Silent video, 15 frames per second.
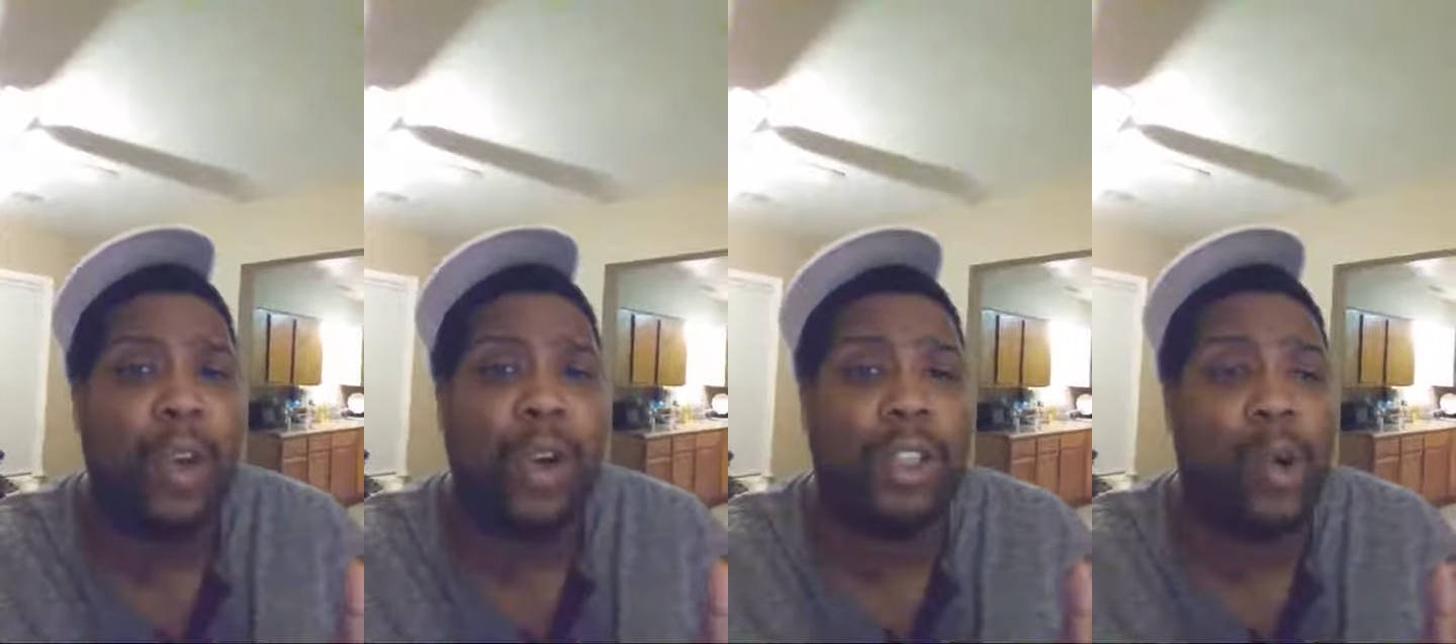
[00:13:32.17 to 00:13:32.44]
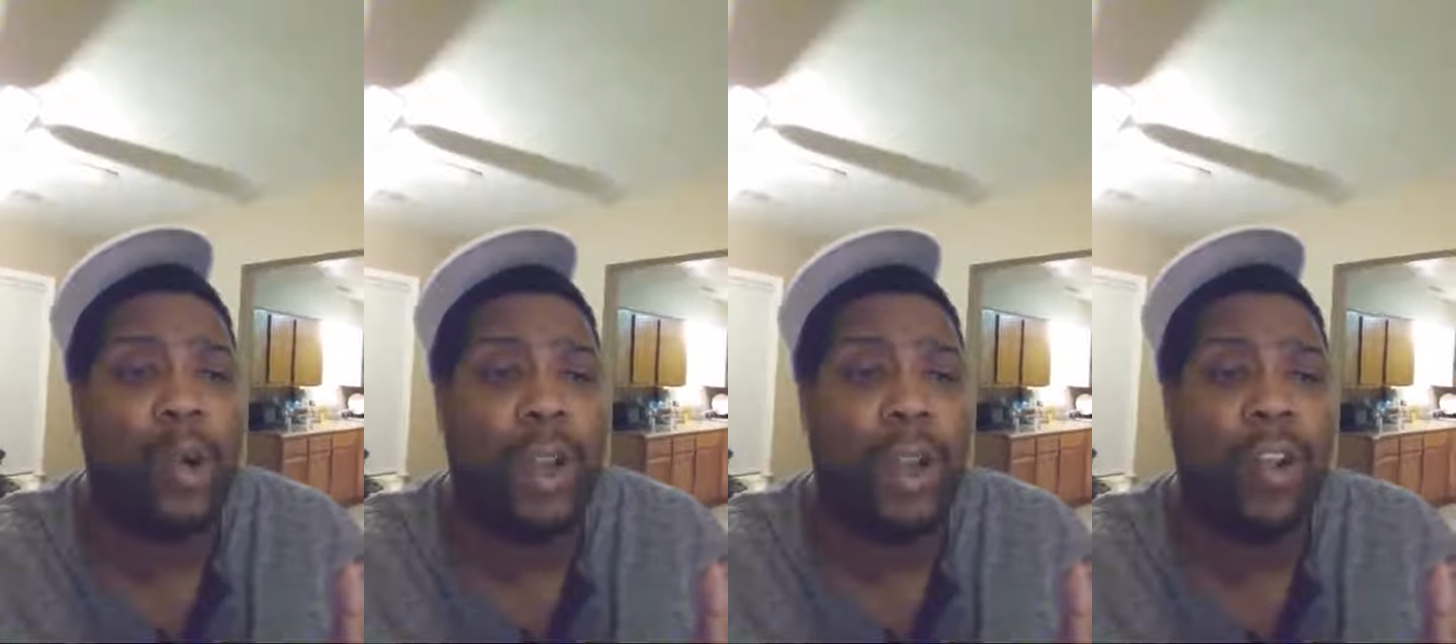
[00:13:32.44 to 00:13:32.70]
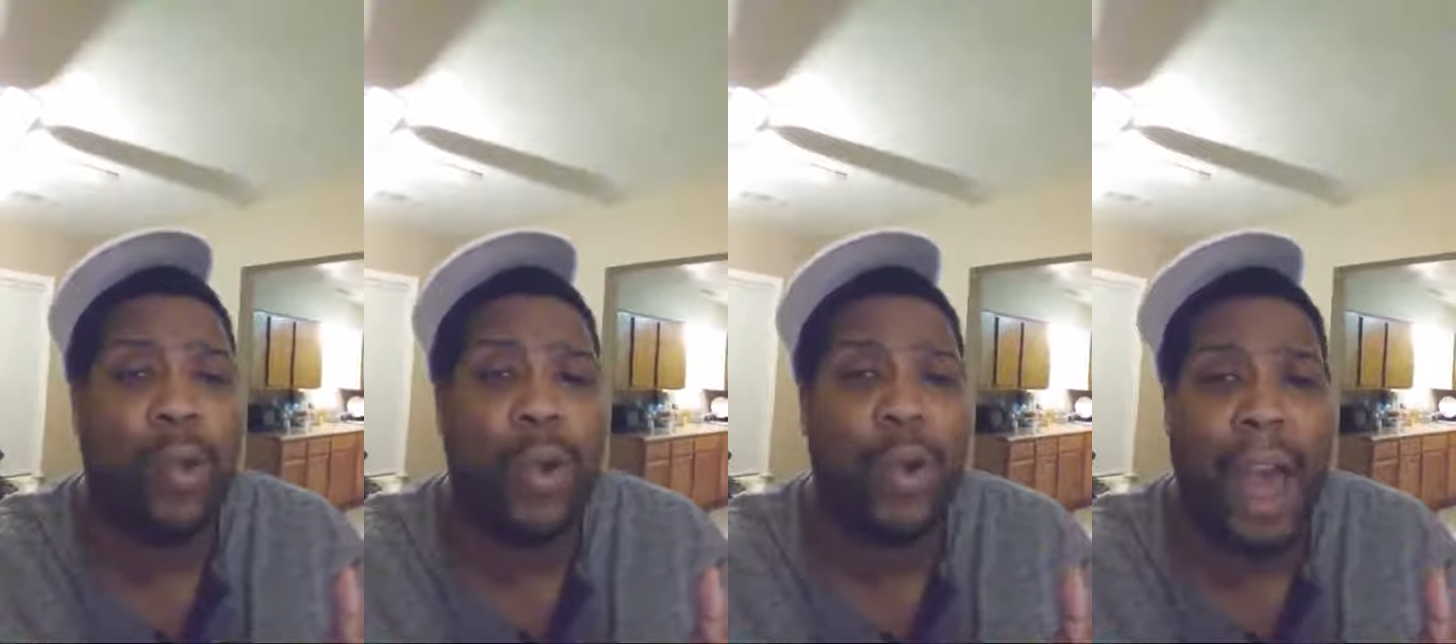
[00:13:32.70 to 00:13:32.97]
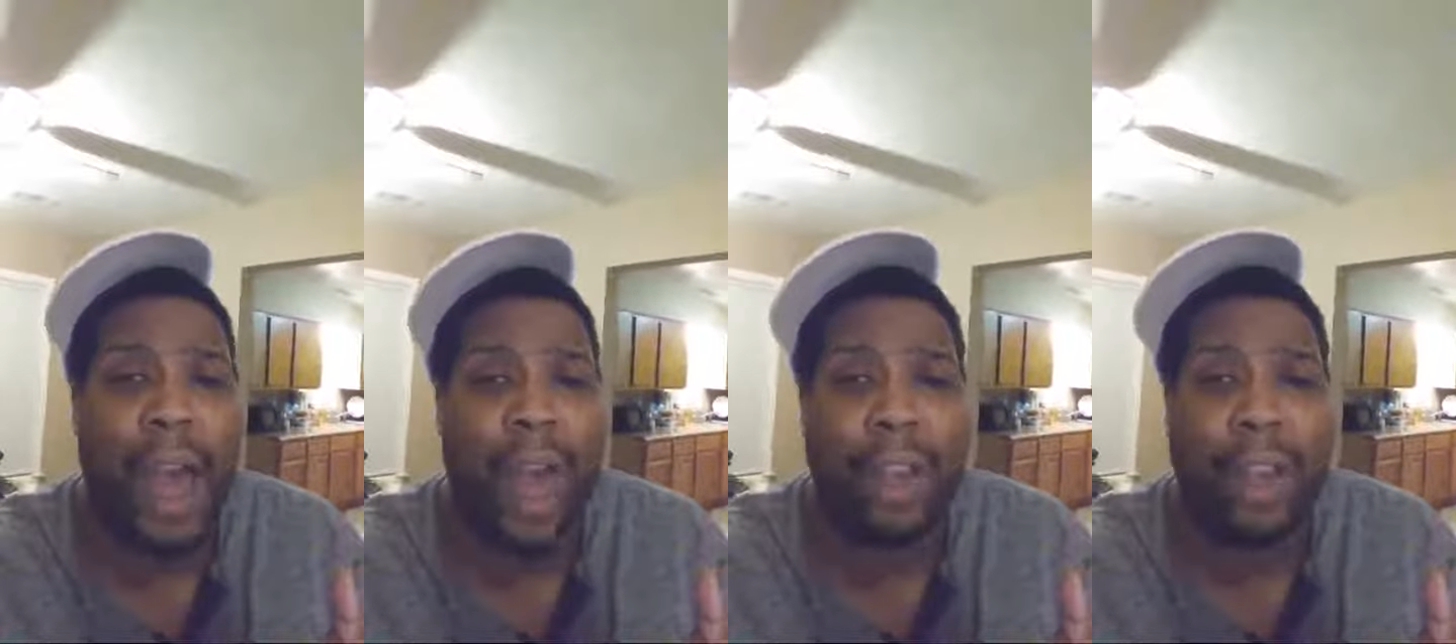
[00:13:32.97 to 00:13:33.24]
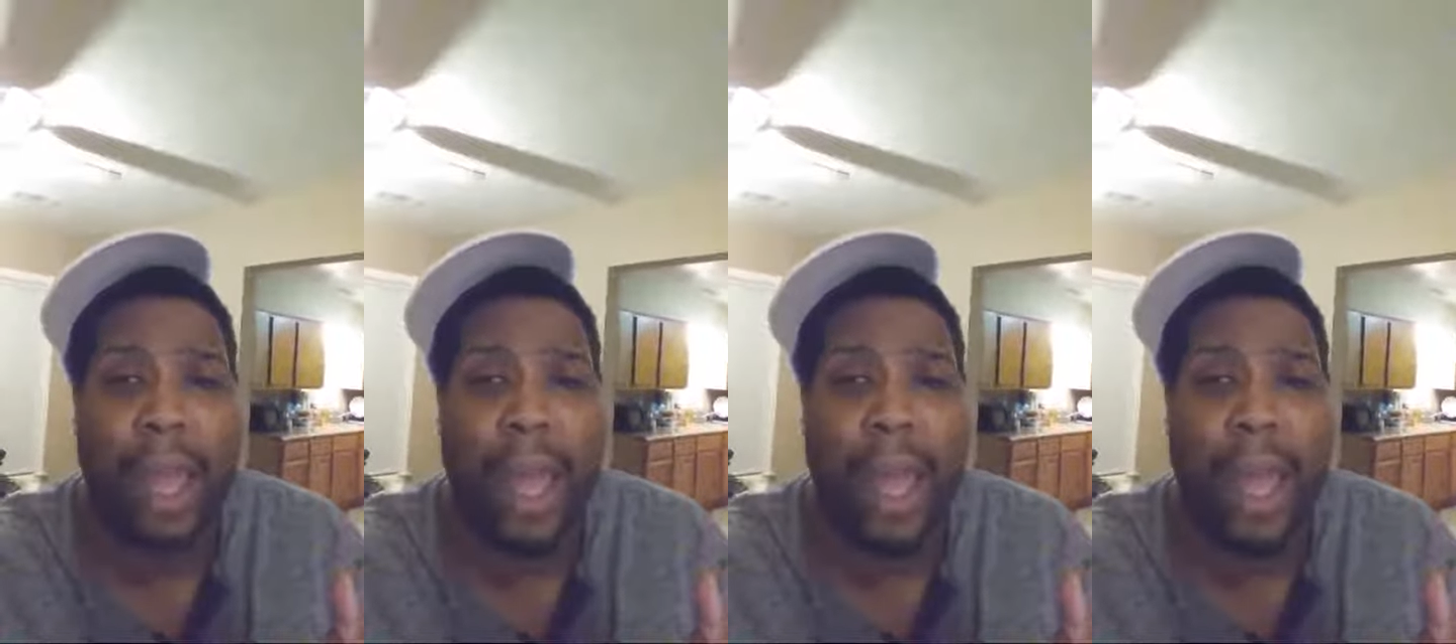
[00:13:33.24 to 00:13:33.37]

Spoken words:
score 20-25 a